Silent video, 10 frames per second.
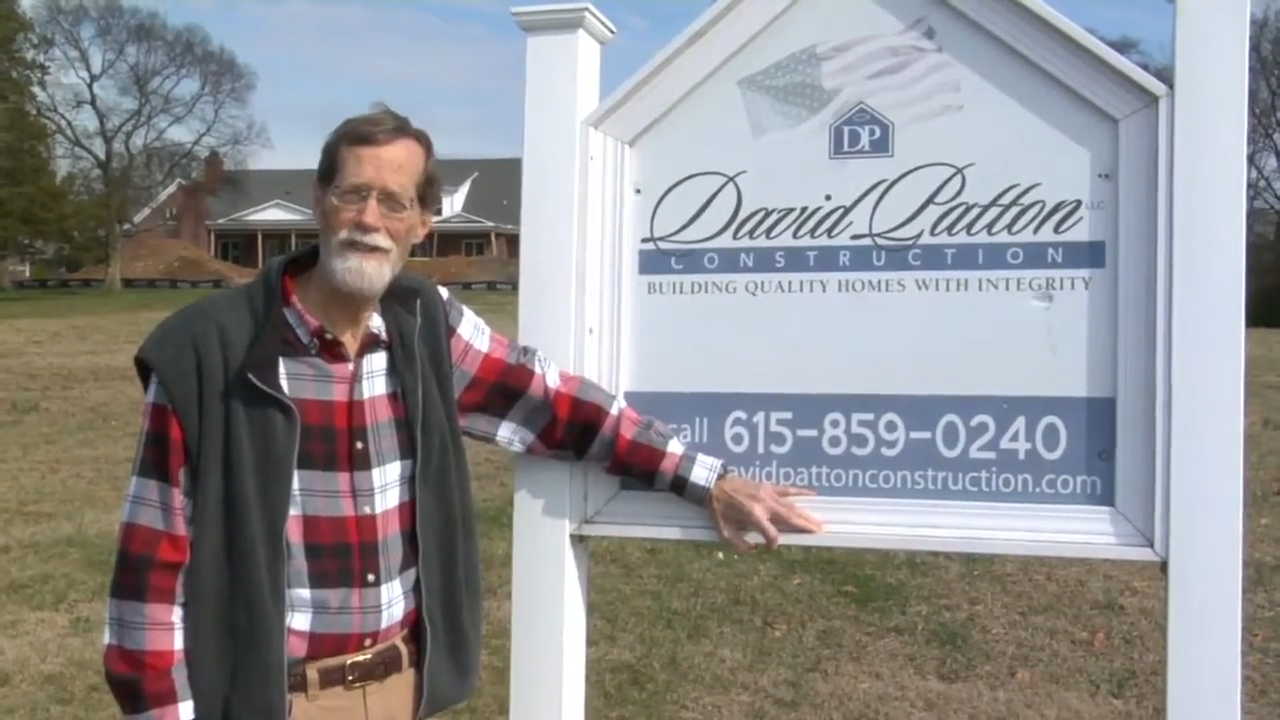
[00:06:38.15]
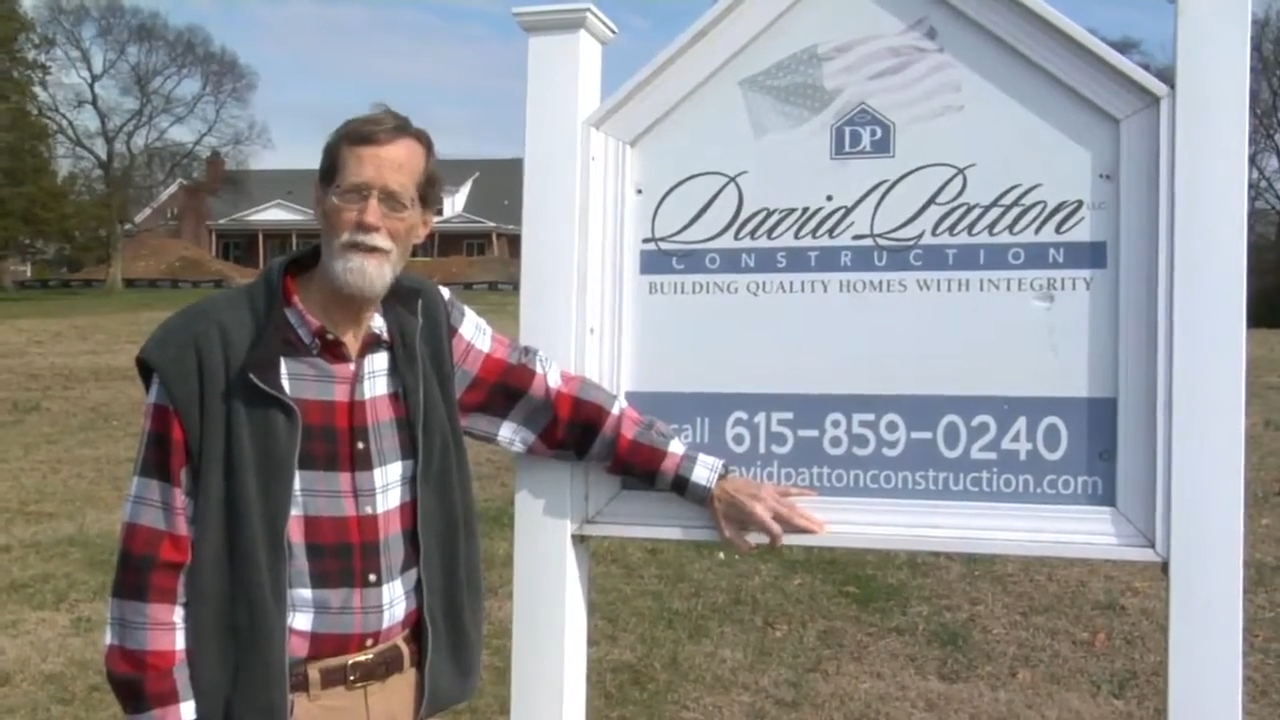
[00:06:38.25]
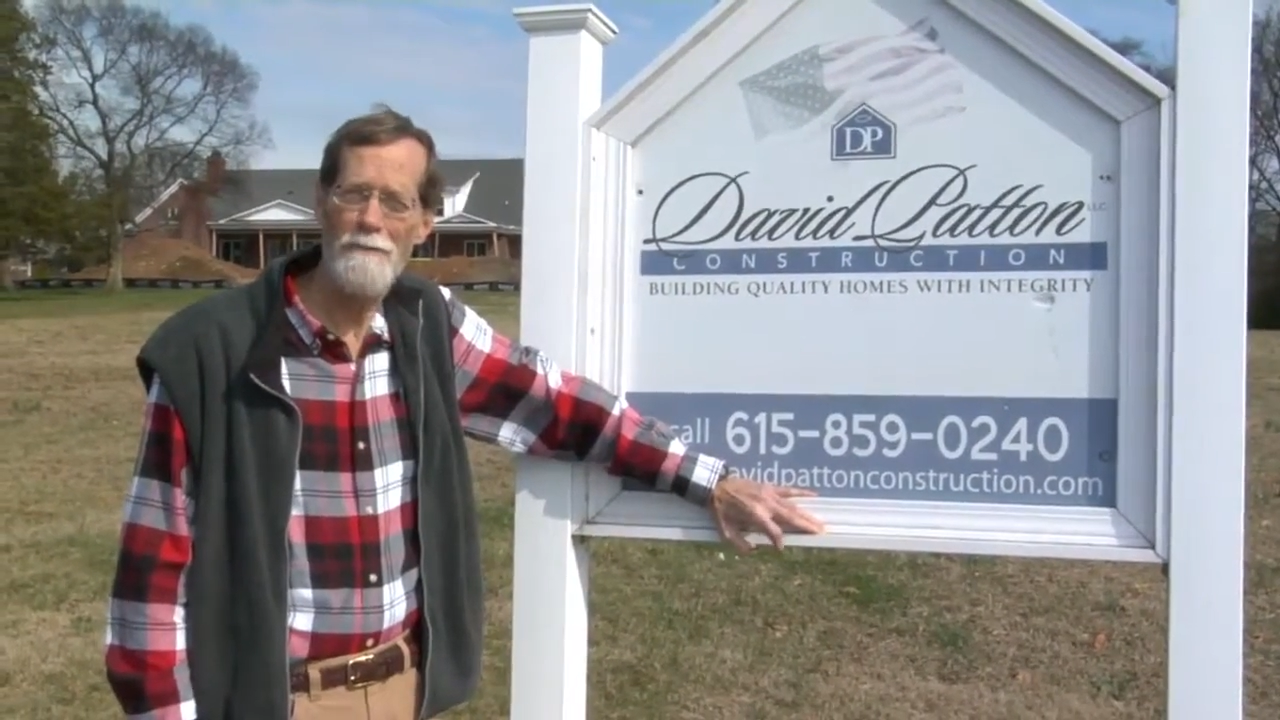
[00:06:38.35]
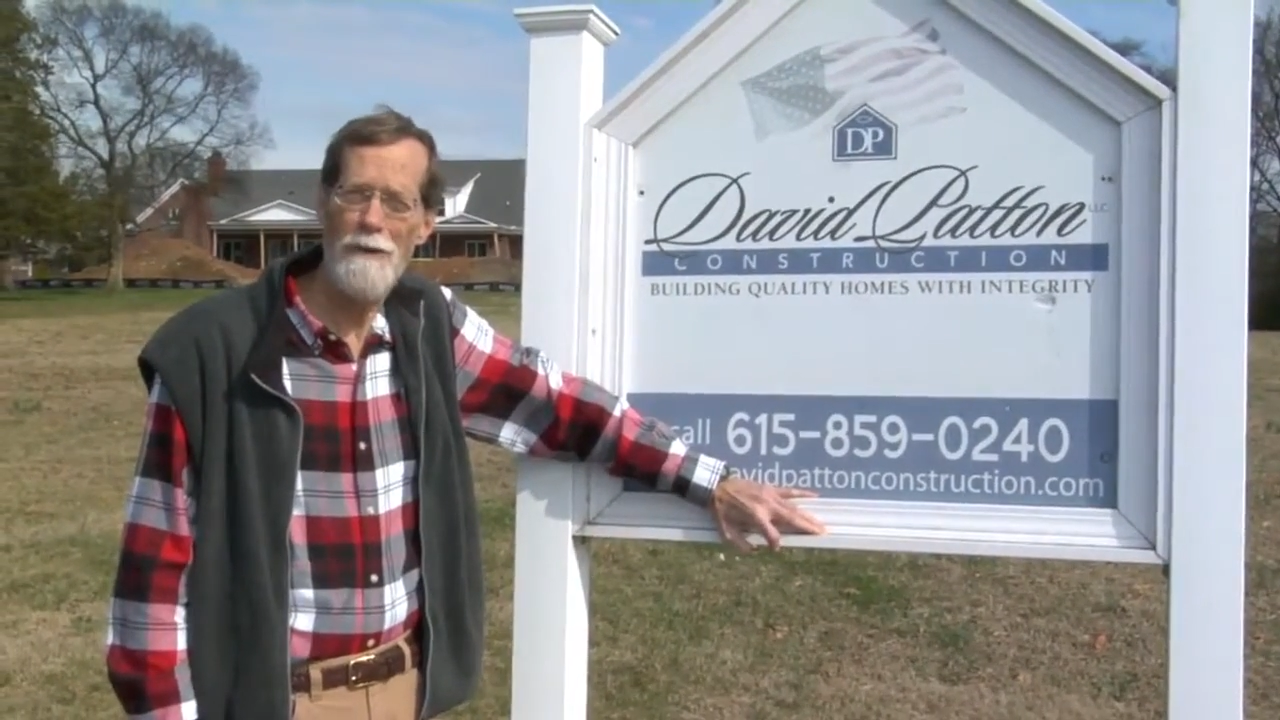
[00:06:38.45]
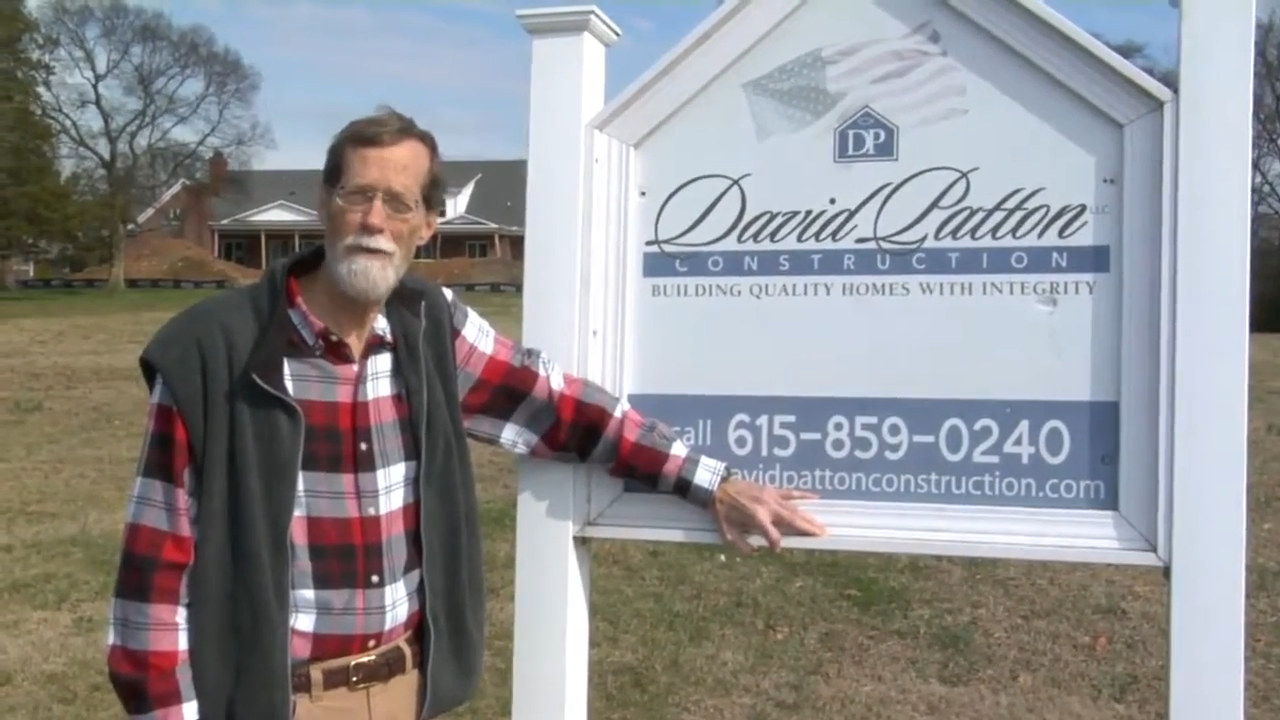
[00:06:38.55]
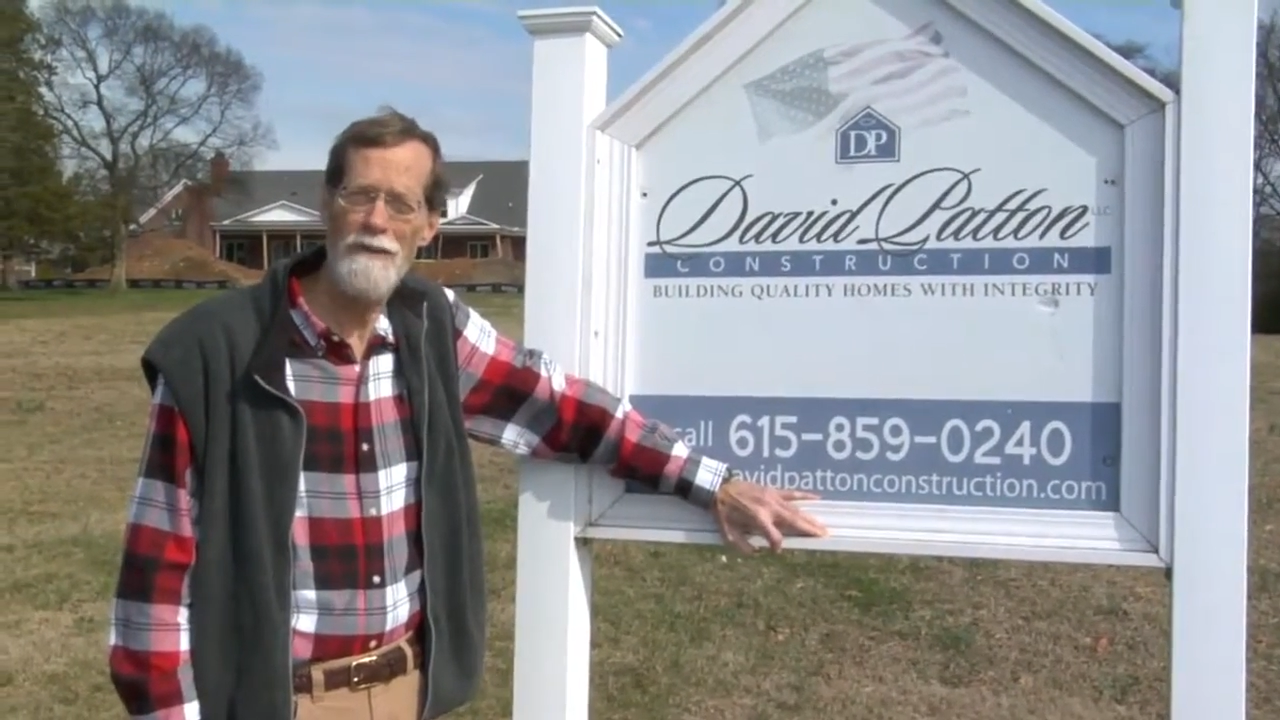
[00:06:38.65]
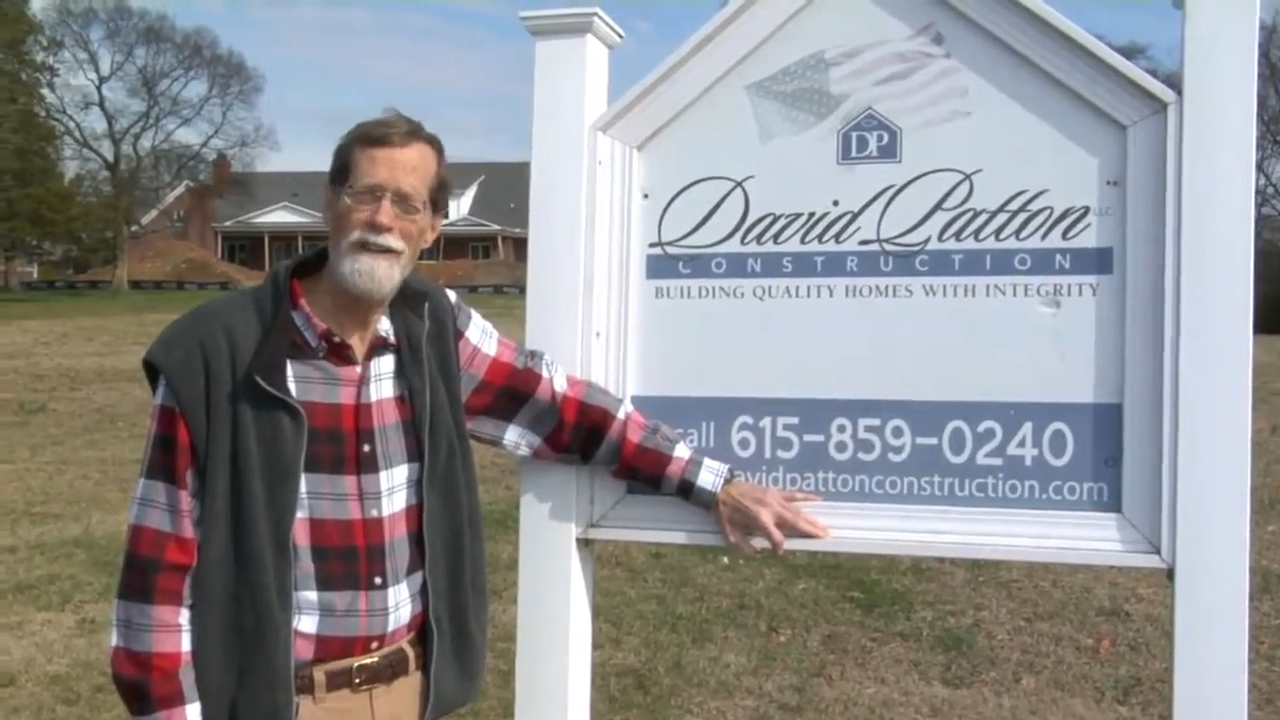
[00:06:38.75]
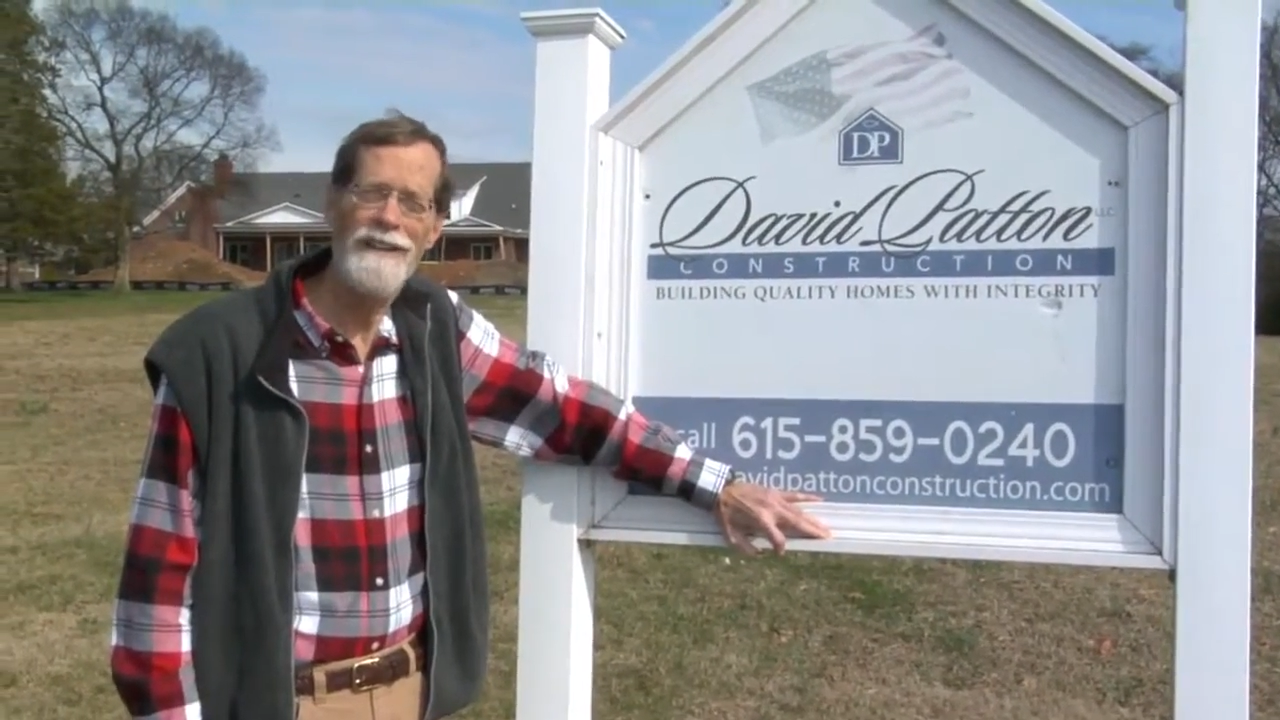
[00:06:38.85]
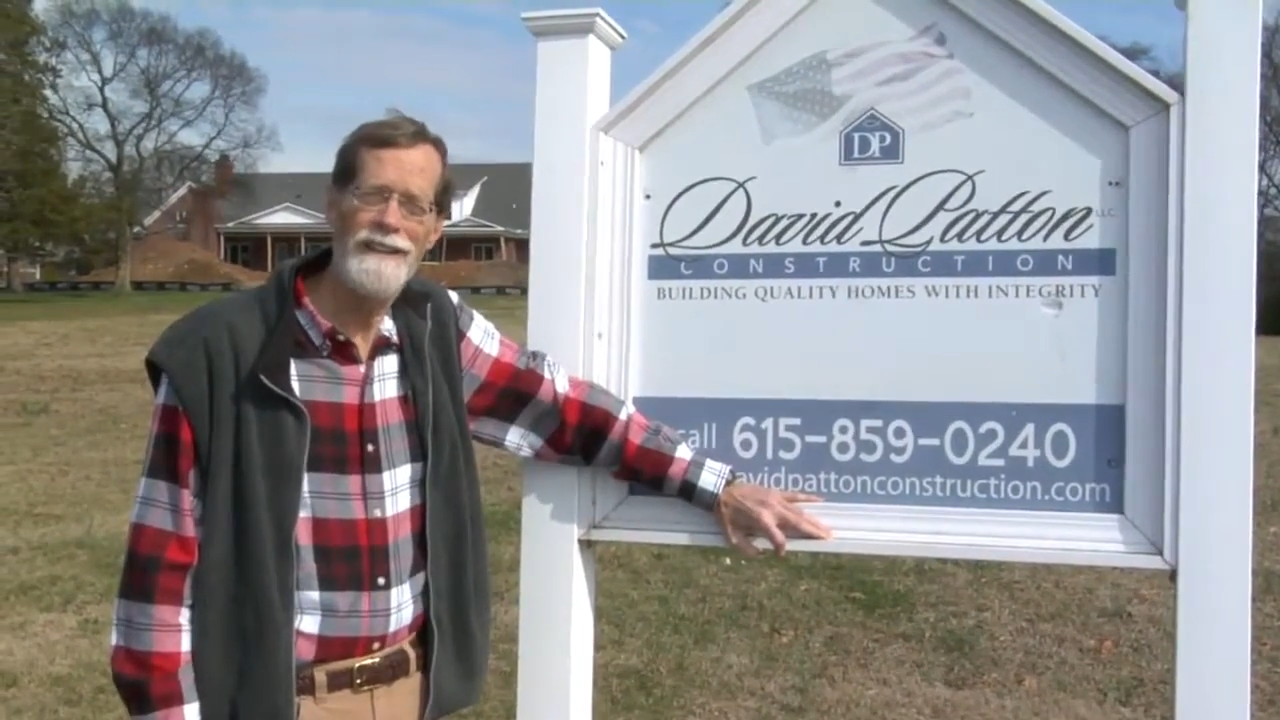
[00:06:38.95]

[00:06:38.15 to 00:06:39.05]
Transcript: you on board.